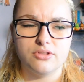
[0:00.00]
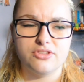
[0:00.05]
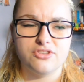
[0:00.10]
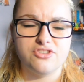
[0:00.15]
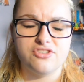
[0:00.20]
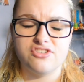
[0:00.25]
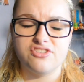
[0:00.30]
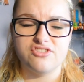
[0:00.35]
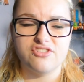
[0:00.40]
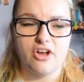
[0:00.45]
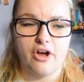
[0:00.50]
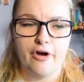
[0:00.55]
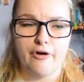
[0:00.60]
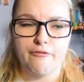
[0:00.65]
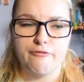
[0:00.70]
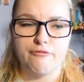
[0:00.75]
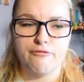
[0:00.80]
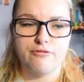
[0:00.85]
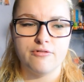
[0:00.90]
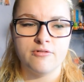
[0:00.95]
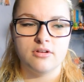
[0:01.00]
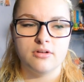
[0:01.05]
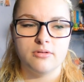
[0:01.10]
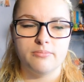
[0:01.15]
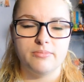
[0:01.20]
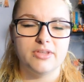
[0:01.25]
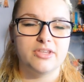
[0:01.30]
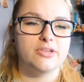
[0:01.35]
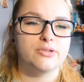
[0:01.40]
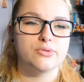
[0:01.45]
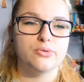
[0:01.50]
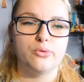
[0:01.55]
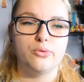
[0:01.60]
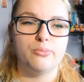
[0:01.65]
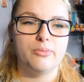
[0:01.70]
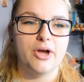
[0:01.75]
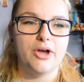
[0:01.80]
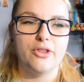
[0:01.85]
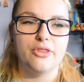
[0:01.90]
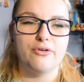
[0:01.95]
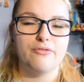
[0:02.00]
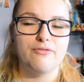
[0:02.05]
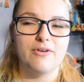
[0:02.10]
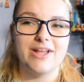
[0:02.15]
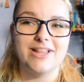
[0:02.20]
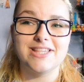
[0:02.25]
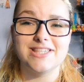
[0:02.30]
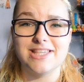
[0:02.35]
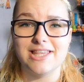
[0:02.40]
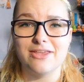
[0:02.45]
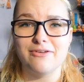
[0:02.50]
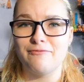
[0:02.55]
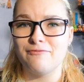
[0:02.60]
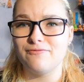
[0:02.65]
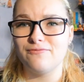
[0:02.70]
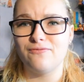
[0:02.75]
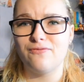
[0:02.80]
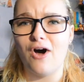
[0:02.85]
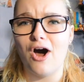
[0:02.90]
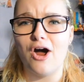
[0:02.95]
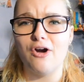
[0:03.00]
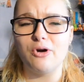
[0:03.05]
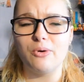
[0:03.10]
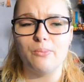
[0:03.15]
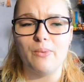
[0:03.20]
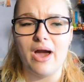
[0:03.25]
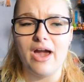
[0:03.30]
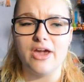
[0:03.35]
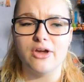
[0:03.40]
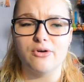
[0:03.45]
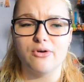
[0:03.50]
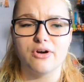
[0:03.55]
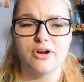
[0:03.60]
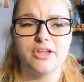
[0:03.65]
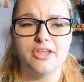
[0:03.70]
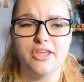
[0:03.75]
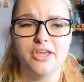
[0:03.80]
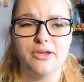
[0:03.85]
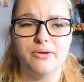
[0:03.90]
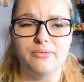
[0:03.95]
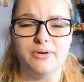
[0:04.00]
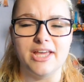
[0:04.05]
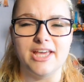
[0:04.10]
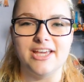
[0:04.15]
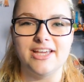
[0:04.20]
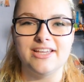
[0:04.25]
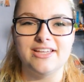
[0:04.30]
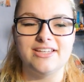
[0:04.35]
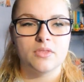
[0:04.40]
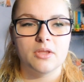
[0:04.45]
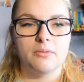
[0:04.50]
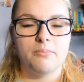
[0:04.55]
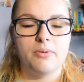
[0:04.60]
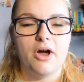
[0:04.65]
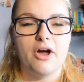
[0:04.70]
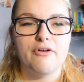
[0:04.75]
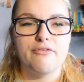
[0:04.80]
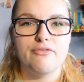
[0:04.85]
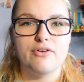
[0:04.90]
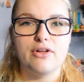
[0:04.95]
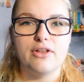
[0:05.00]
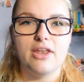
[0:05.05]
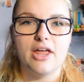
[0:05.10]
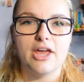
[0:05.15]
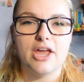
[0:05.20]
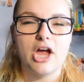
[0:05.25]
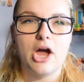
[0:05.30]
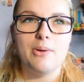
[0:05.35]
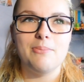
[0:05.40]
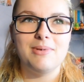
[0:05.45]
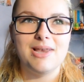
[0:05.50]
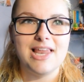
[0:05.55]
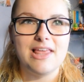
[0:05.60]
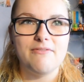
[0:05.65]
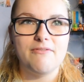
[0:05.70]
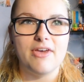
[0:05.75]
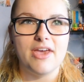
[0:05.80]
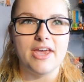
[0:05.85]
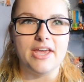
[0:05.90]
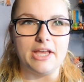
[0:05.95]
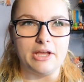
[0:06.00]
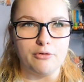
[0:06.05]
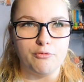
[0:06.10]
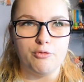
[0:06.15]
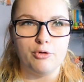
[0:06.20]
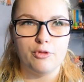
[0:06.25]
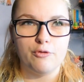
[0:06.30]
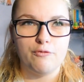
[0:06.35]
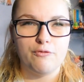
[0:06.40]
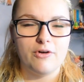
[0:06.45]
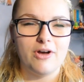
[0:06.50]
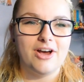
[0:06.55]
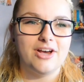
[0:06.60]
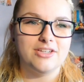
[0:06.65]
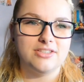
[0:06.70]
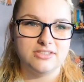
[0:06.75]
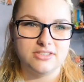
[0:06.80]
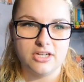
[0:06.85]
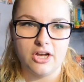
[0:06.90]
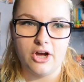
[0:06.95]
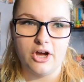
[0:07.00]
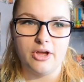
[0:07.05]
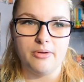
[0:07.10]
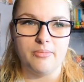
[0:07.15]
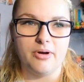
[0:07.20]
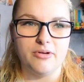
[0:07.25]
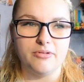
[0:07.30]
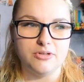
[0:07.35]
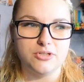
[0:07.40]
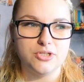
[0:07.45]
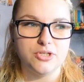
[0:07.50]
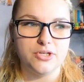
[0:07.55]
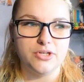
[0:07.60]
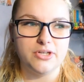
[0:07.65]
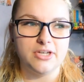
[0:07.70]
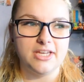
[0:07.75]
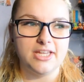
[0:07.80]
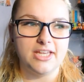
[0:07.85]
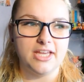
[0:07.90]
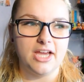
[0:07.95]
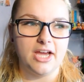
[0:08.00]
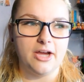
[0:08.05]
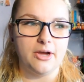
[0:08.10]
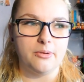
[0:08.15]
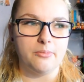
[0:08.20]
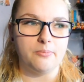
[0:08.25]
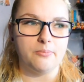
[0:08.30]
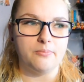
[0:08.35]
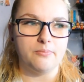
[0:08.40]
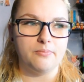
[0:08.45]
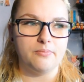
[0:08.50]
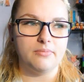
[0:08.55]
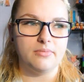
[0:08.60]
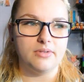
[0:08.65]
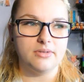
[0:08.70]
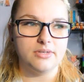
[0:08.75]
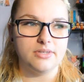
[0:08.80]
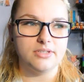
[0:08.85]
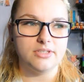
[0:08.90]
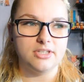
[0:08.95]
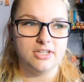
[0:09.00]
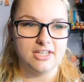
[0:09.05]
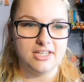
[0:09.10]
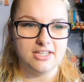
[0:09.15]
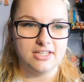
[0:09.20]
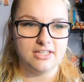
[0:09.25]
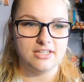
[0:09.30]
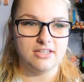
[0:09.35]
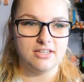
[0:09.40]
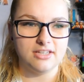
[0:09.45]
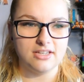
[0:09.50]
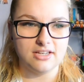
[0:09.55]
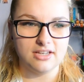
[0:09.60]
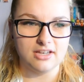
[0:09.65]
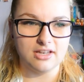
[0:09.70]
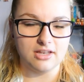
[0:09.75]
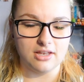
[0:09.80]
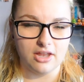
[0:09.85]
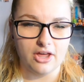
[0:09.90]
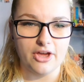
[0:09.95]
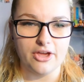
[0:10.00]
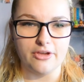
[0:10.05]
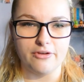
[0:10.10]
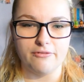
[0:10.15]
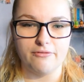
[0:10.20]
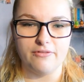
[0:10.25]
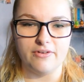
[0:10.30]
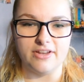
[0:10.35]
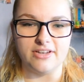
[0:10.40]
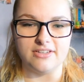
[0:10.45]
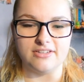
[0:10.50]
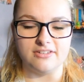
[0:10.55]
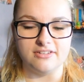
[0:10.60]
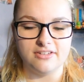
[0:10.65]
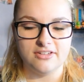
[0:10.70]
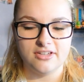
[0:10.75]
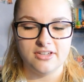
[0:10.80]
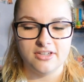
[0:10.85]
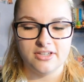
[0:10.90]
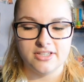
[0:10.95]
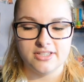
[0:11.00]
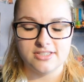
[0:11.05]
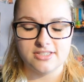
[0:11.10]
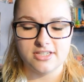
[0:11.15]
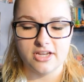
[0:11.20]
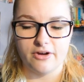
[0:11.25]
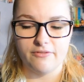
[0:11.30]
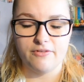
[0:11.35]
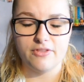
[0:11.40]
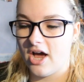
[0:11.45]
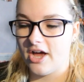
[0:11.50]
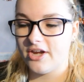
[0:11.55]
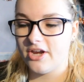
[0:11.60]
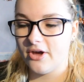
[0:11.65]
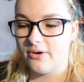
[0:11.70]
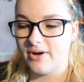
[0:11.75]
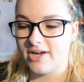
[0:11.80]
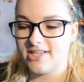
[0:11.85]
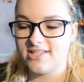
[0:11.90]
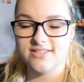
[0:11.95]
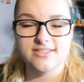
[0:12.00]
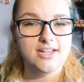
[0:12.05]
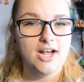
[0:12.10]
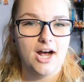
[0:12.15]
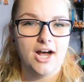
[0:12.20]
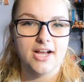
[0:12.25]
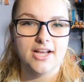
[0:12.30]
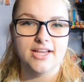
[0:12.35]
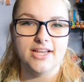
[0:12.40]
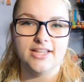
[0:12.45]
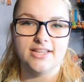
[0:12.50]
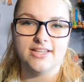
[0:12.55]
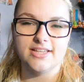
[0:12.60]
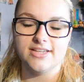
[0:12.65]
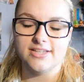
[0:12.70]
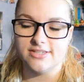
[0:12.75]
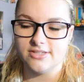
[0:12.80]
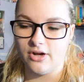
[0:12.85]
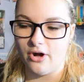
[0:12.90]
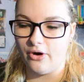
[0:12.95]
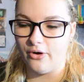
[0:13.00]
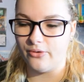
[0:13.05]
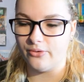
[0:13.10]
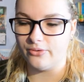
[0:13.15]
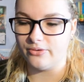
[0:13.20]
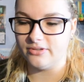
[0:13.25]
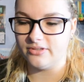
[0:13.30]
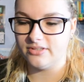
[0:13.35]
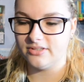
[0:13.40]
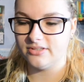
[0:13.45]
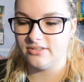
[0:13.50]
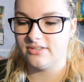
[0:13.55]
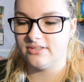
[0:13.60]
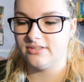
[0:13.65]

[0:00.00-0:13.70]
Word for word: stuff because all my other friends live far away or at uni. But I feel like I'm living for the first time. I truly am um, life and stuff. I know I suck at this whole